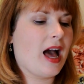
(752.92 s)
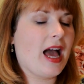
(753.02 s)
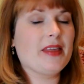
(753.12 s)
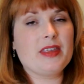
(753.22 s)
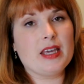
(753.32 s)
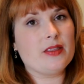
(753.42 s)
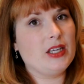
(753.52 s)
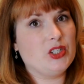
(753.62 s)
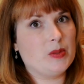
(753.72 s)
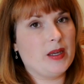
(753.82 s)
I think
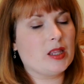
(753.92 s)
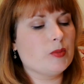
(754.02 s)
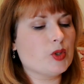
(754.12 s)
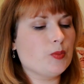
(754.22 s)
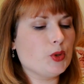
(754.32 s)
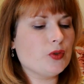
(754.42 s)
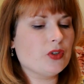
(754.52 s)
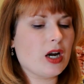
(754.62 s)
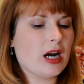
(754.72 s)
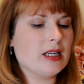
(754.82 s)
they just make the most
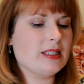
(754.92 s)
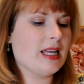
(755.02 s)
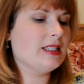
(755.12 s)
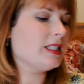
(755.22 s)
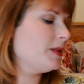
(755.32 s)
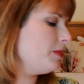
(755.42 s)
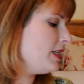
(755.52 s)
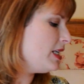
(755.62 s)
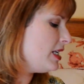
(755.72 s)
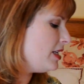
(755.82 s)
beautiful cards. And to
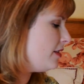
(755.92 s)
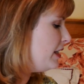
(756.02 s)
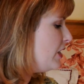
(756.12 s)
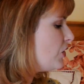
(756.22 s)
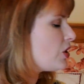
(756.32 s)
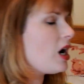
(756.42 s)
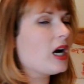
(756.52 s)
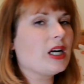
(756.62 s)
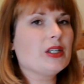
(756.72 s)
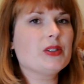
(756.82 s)
me, these
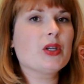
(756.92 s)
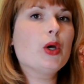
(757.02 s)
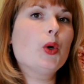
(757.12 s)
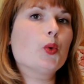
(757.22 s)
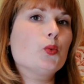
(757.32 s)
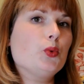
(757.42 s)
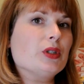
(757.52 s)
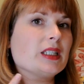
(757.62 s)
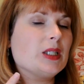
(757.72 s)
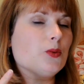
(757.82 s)
cards
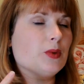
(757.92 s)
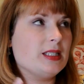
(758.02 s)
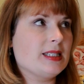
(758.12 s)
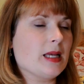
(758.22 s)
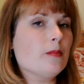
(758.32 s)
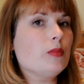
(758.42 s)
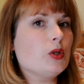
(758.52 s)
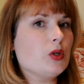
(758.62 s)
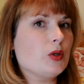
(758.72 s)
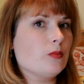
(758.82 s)
really
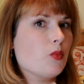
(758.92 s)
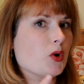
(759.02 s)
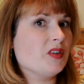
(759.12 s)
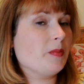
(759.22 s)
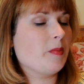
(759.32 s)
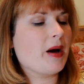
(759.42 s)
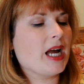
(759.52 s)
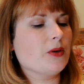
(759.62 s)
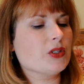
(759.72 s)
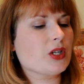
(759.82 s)
resemble more of a
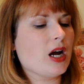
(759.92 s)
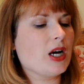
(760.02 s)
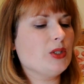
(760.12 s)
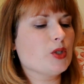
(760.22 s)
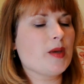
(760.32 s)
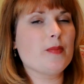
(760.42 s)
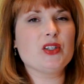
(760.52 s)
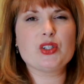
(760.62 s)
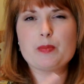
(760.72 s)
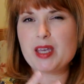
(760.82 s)
Papyrus card. So maybe,
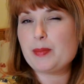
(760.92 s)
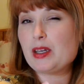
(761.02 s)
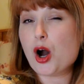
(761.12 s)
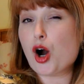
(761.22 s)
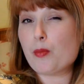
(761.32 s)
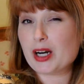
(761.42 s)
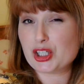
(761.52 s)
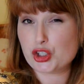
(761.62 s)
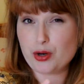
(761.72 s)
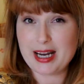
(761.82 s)
maybe
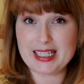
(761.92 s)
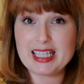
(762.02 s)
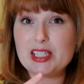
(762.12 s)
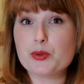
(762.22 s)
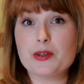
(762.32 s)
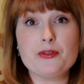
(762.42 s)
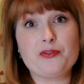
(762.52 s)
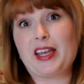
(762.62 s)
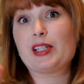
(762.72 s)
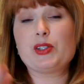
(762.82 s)
Hallmark's trying to get into a
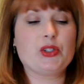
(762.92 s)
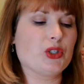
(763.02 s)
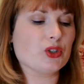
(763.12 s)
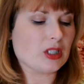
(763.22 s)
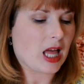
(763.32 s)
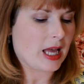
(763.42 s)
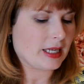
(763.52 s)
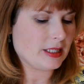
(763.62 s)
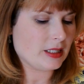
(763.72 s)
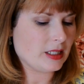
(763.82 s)
fancier
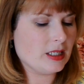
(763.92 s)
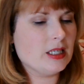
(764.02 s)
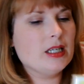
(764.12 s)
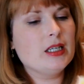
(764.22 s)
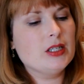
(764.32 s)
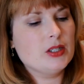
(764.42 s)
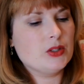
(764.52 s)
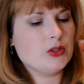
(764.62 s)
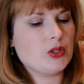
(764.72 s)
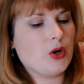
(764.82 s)
line.
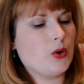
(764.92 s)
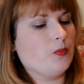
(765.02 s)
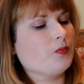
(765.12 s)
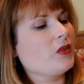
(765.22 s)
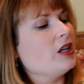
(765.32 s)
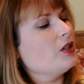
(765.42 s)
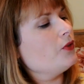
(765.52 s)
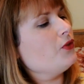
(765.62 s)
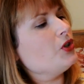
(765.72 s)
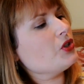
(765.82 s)
So,
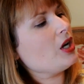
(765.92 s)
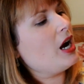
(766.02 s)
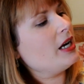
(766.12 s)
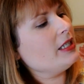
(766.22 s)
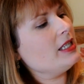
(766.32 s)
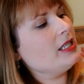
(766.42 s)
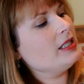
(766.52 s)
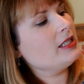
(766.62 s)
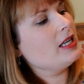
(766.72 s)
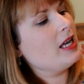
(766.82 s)
first card
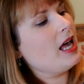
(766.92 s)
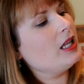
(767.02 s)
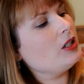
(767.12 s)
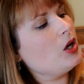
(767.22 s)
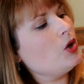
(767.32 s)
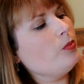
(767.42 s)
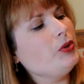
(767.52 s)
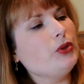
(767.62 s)
is Hello